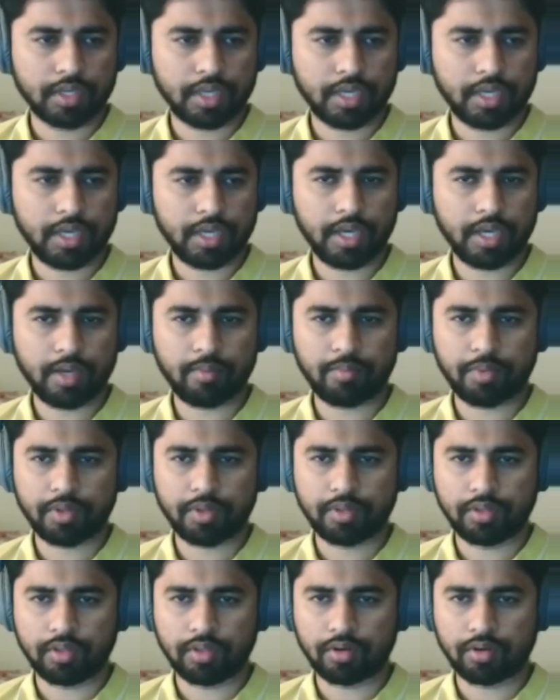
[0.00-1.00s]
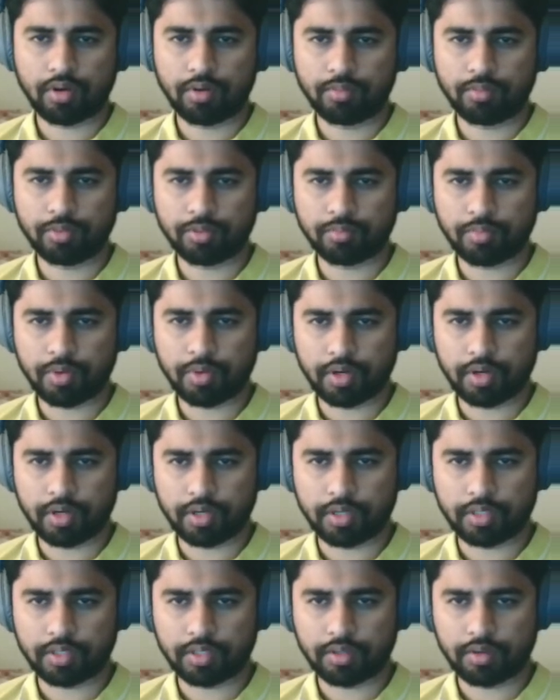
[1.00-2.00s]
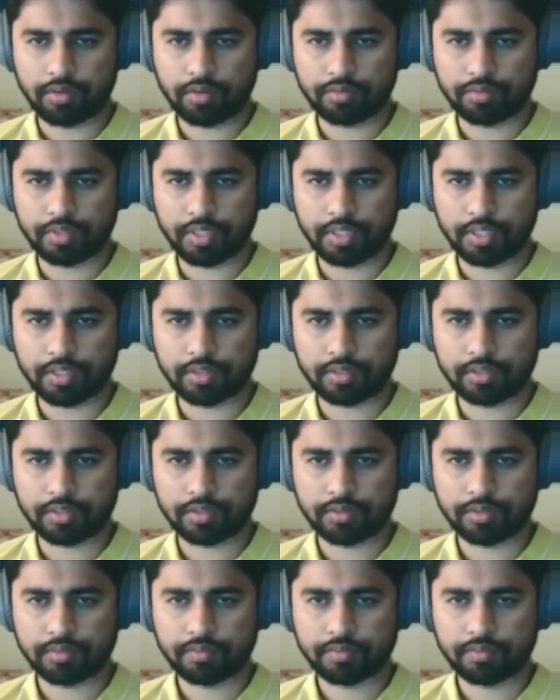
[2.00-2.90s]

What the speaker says: keep the common part of this.